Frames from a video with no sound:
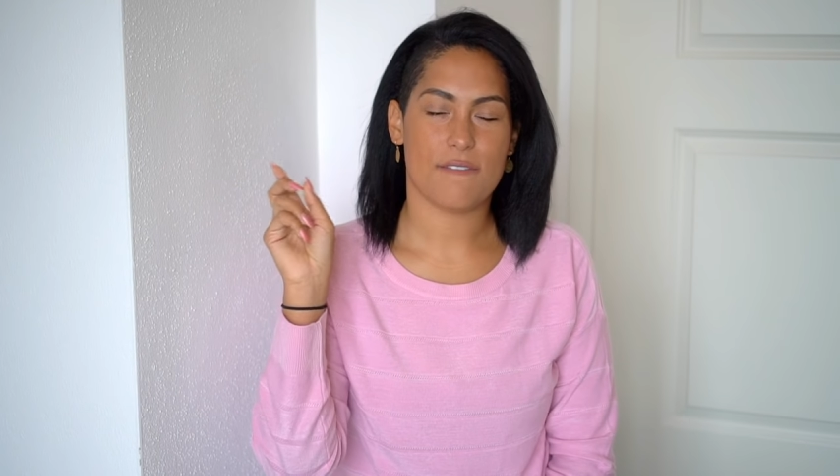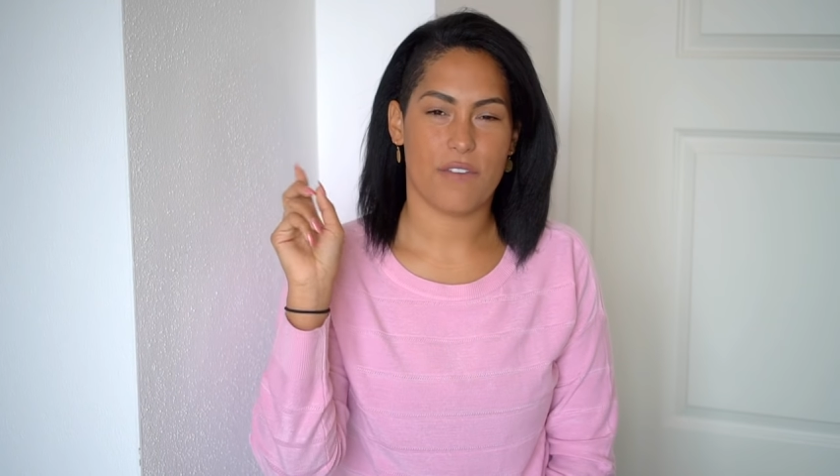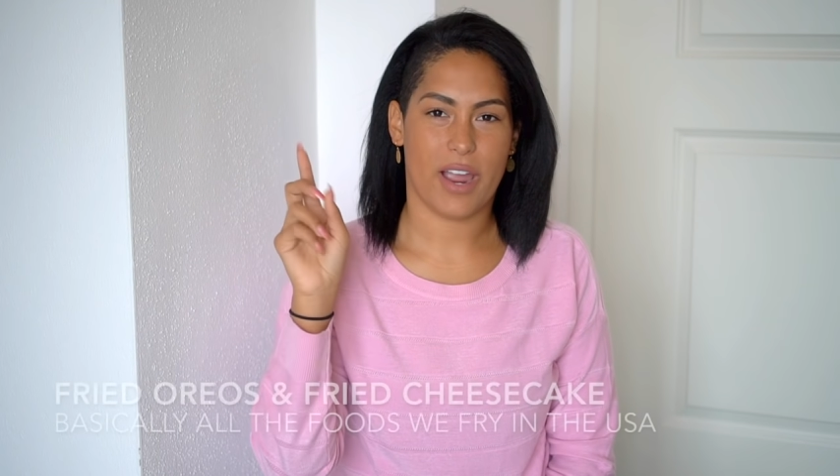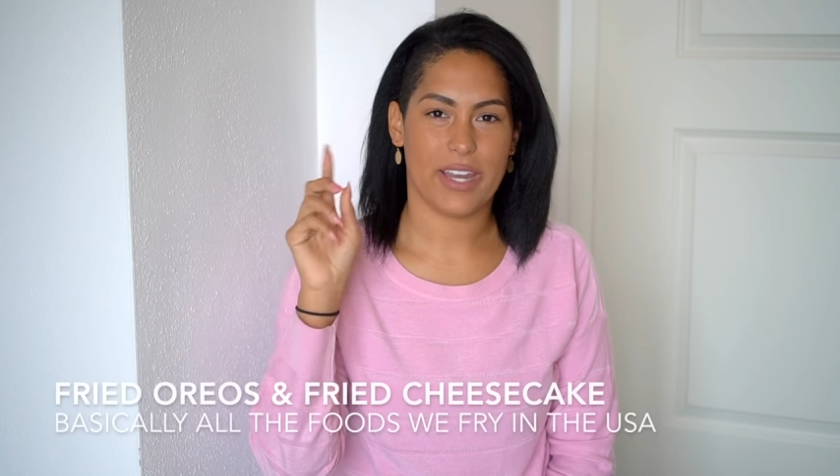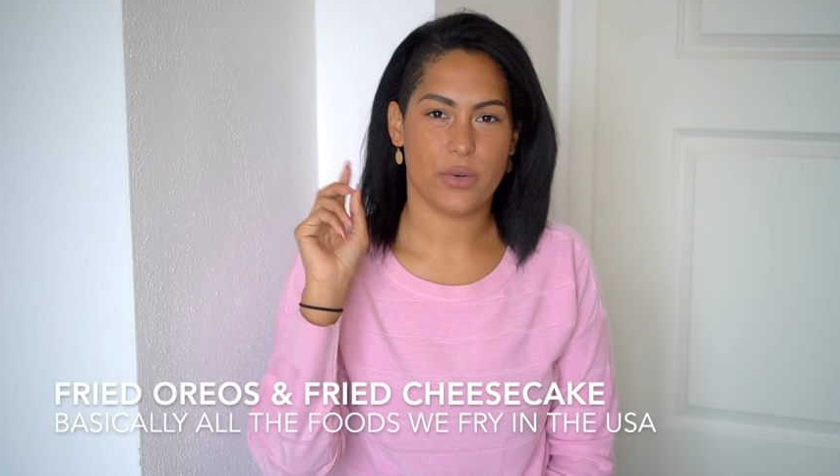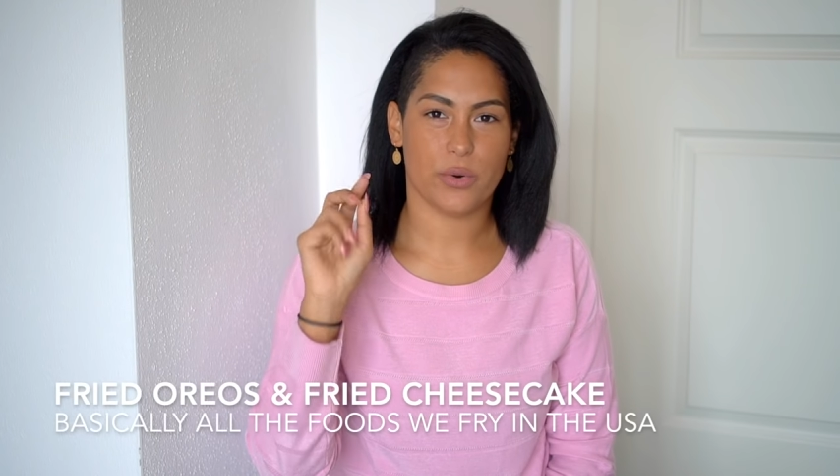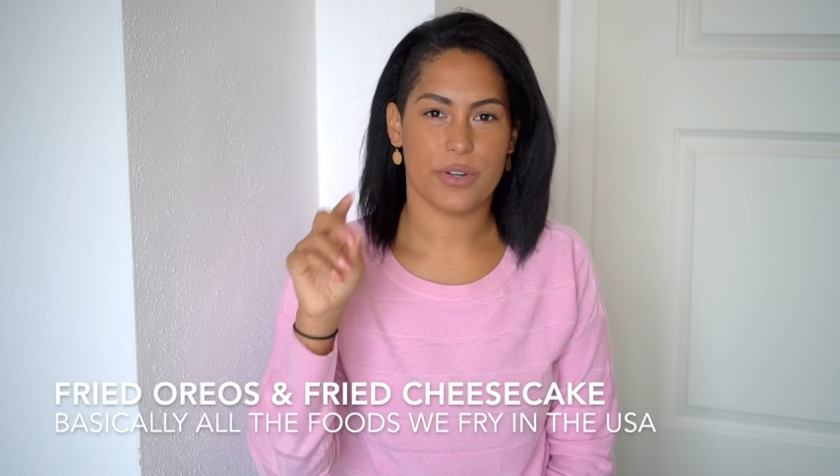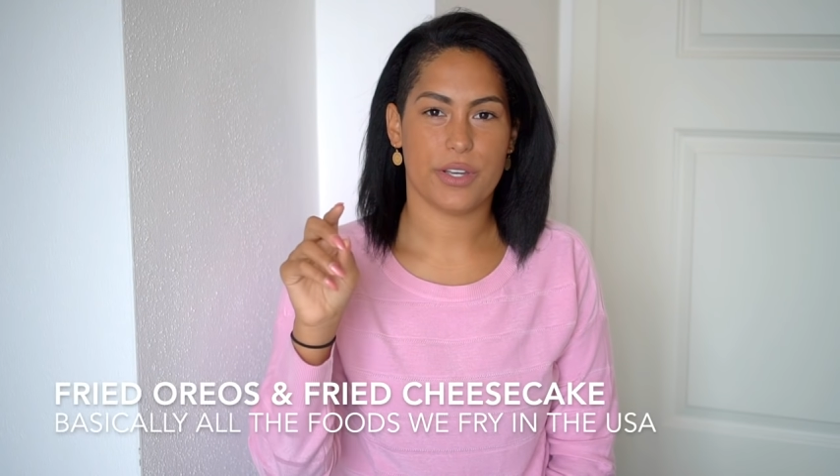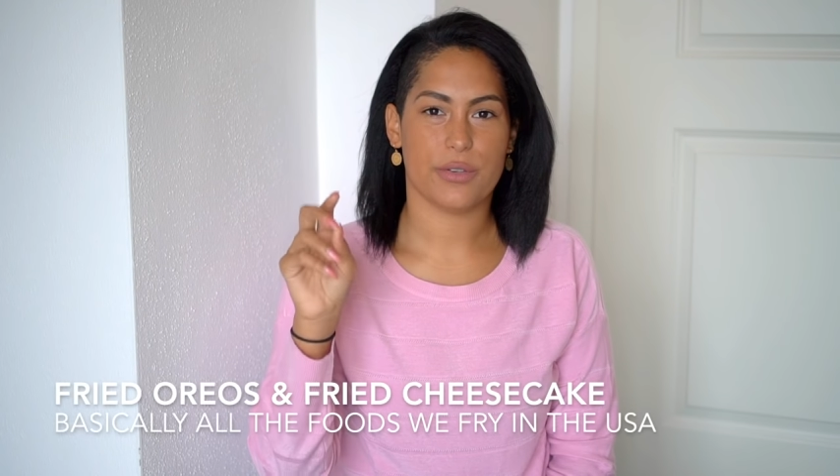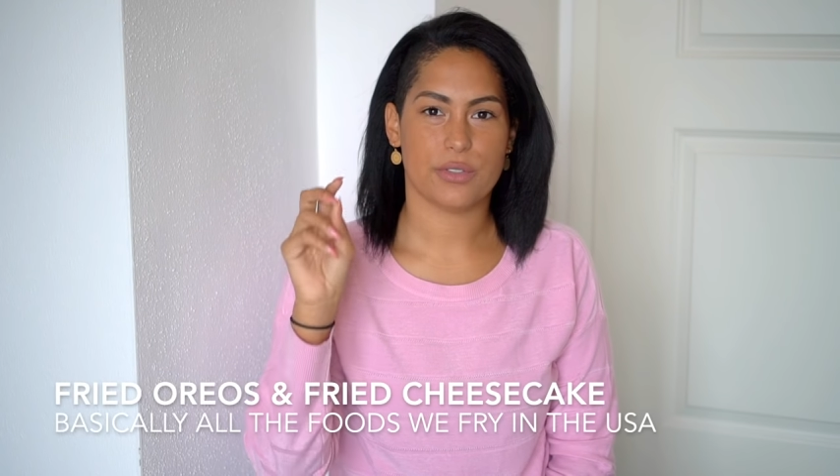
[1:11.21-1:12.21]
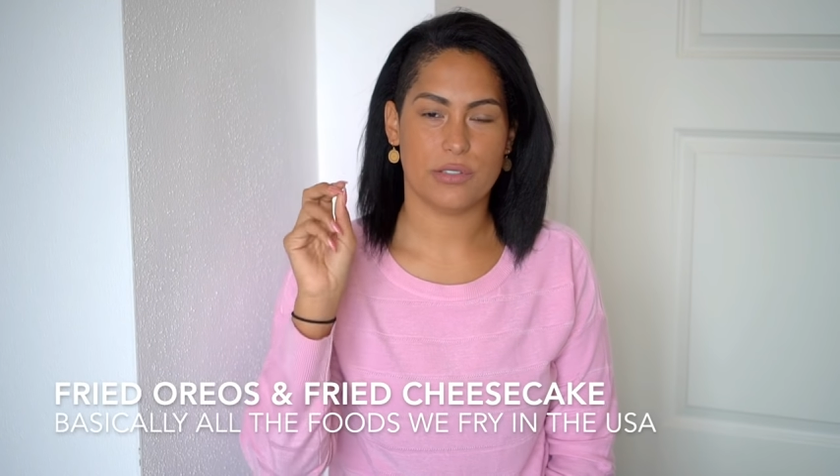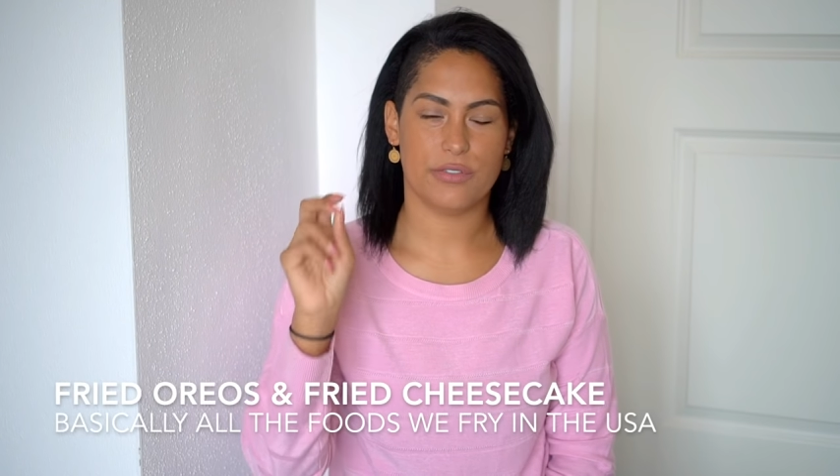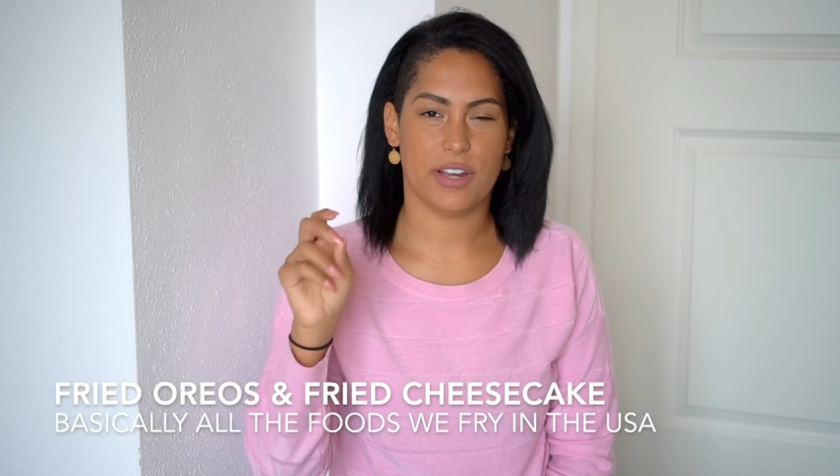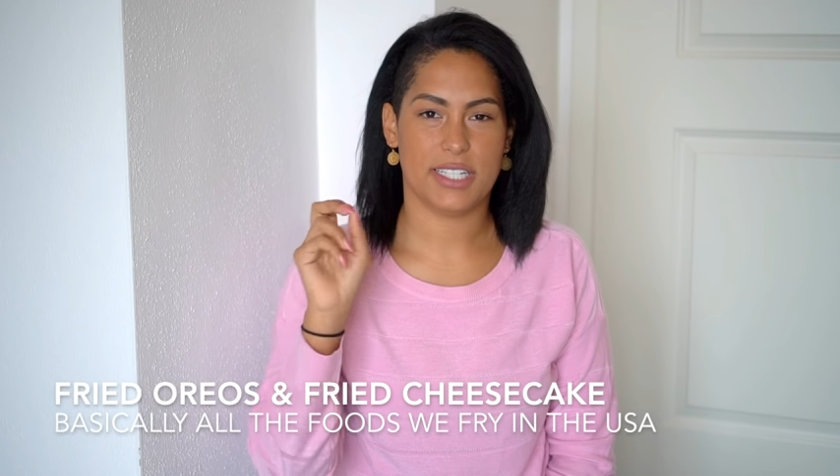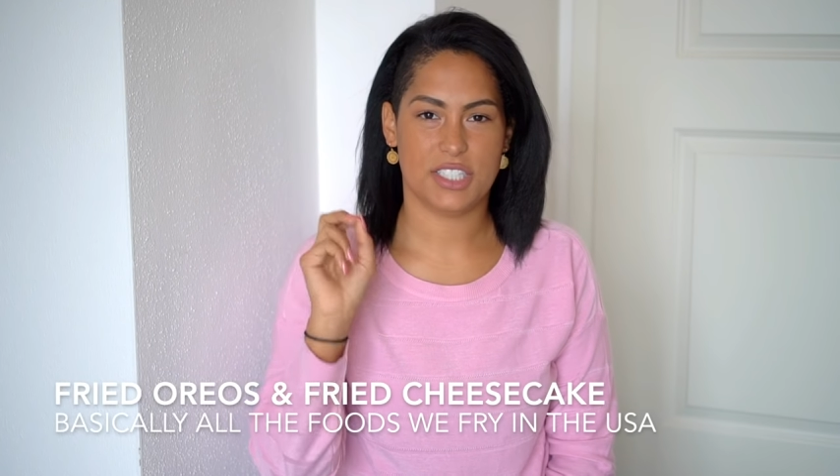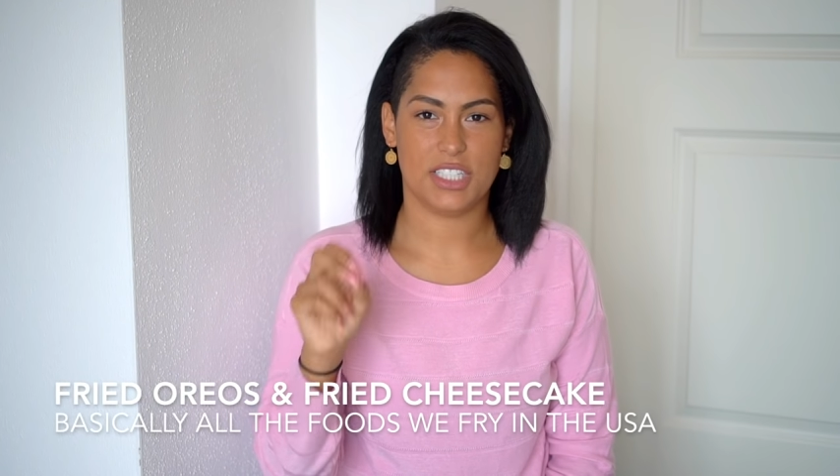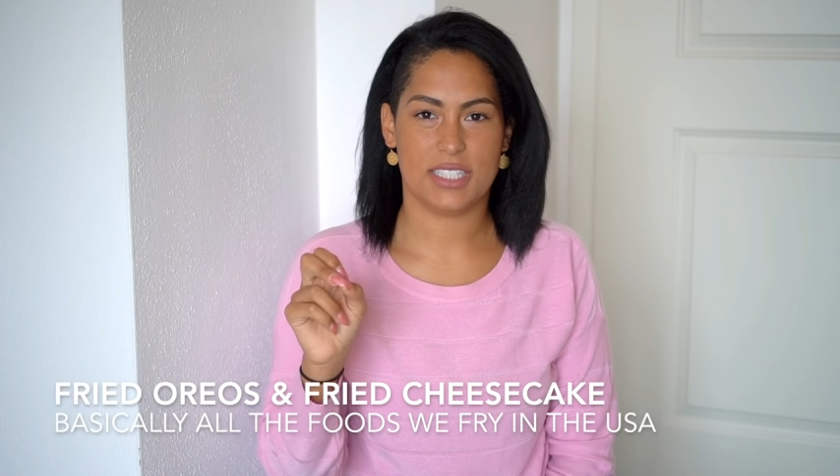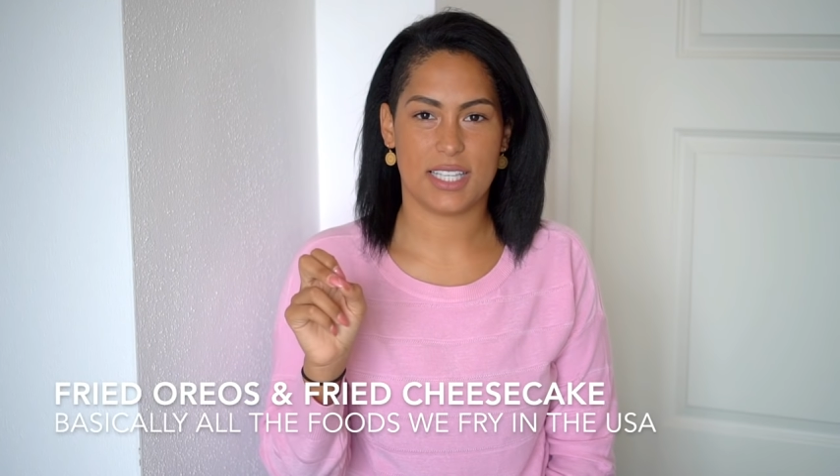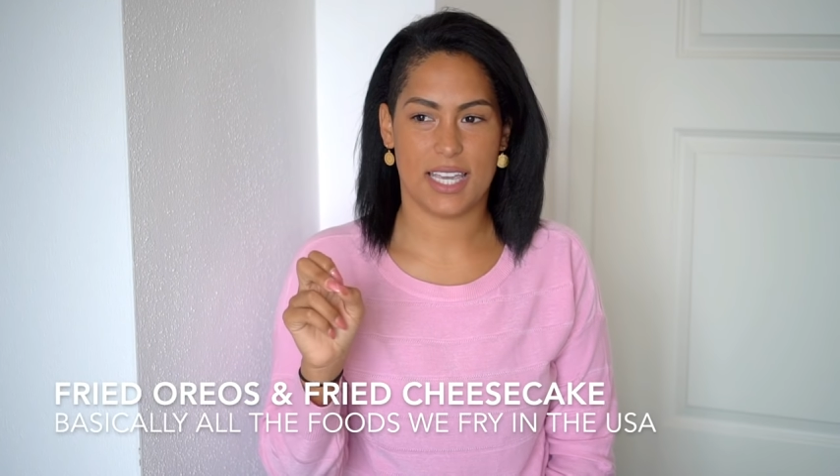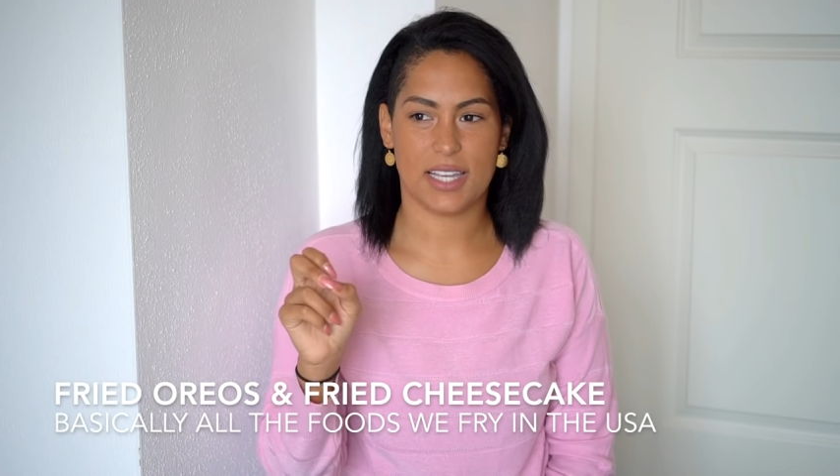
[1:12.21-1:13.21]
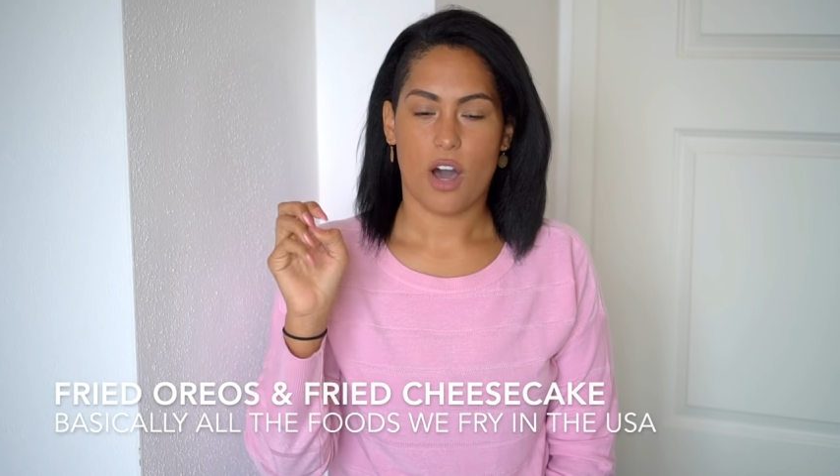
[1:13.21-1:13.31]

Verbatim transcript: fried Oreos or fried cheesecake.